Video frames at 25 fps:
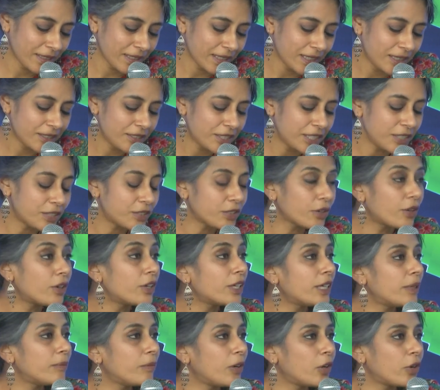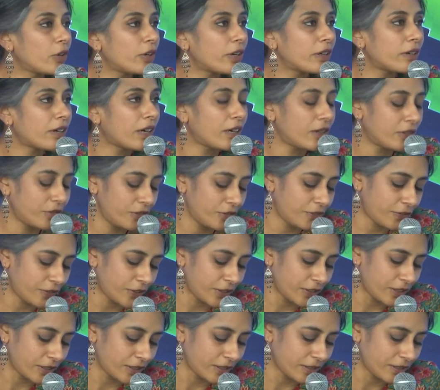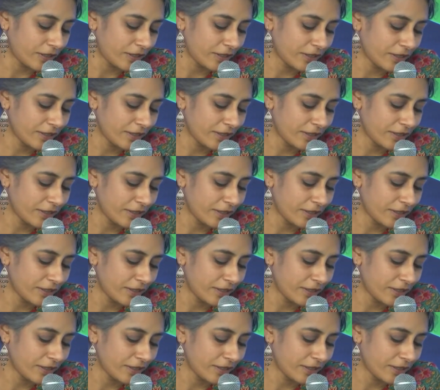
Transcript: She saw him look around for her,